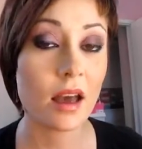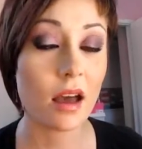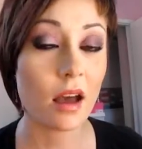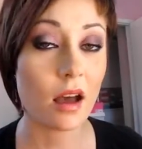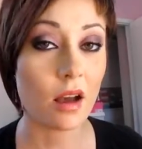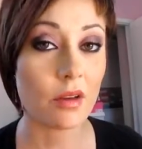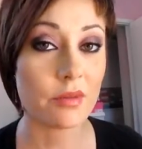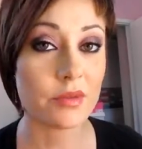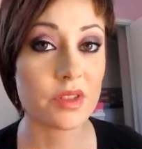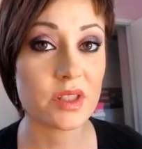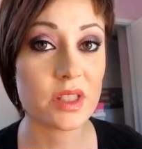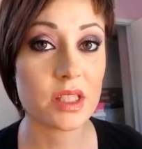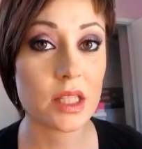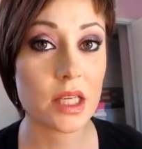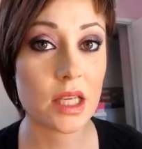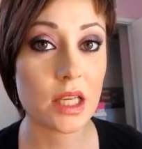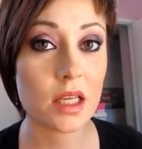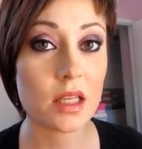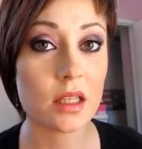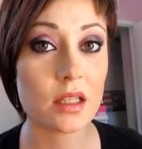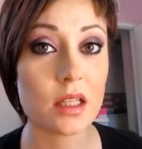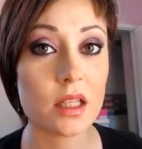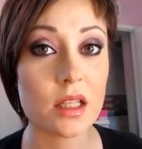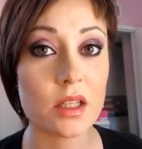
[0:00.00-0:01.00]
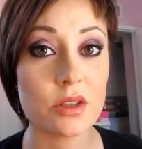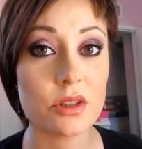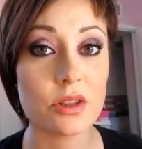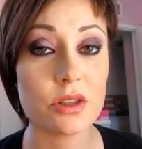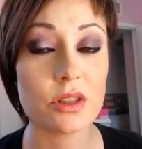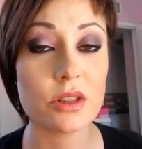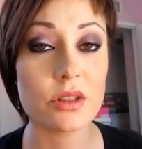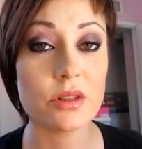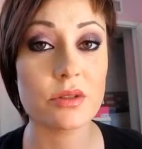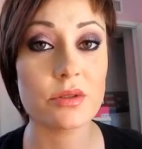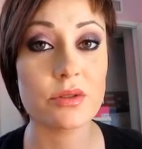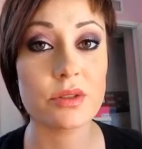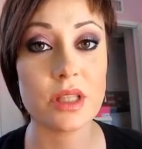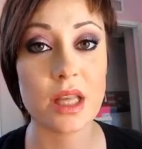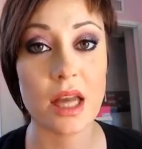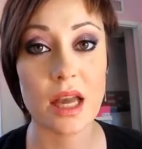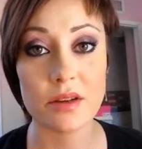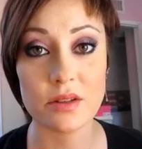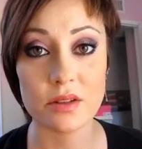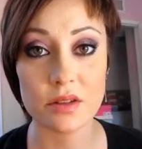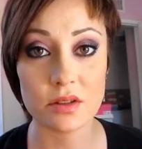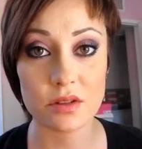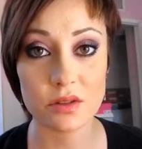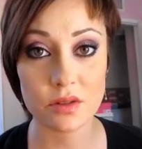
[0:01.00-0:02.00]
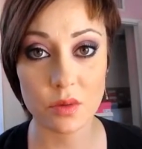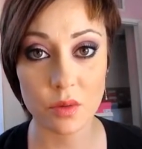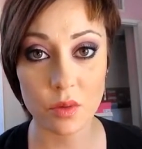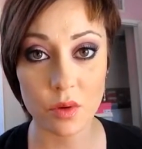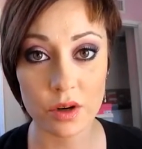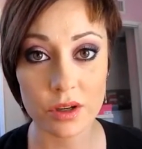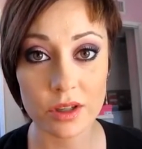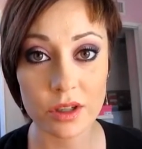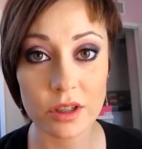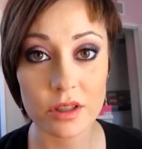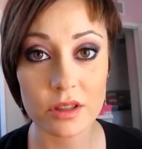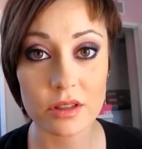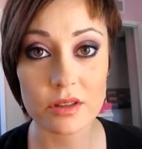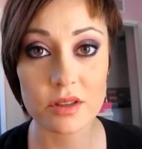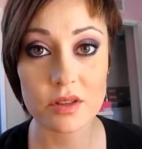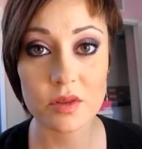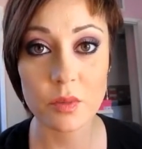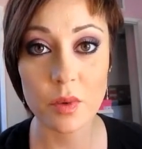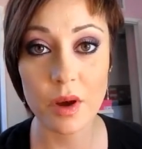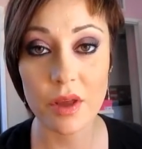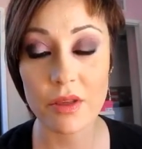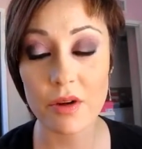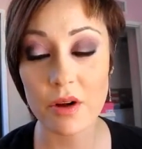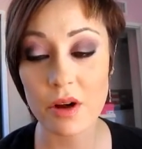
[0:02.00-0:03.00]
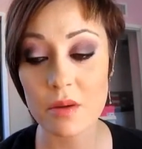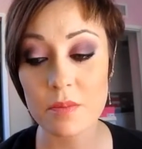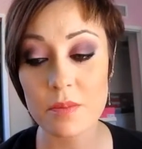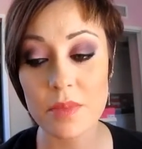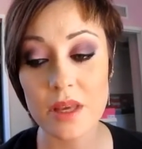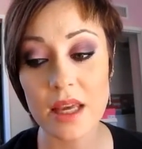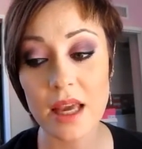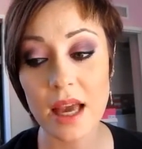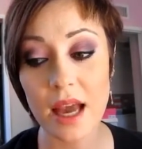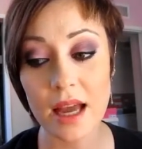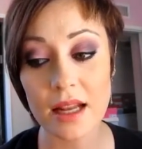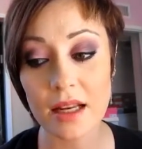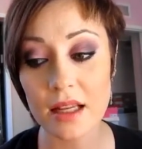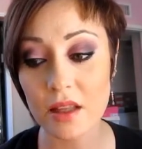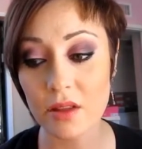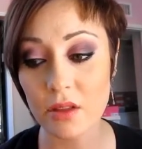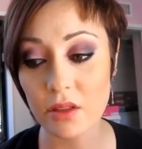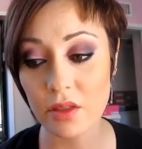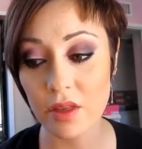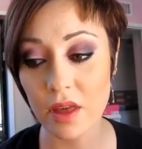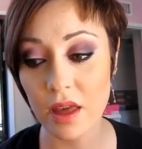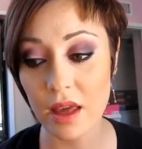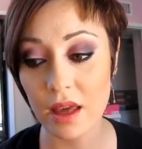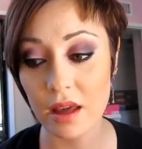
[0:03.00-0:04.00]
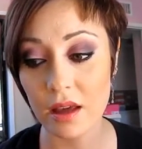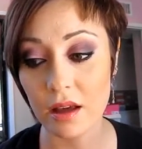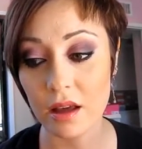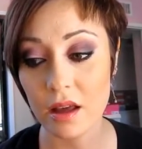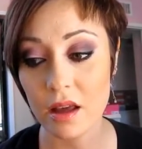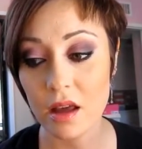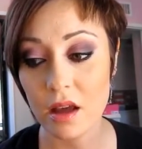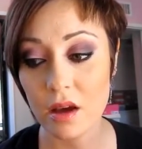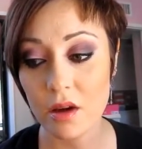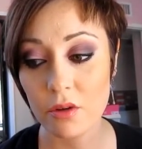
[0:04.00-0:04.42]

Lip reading: of skin issues and disorders, whether it be anything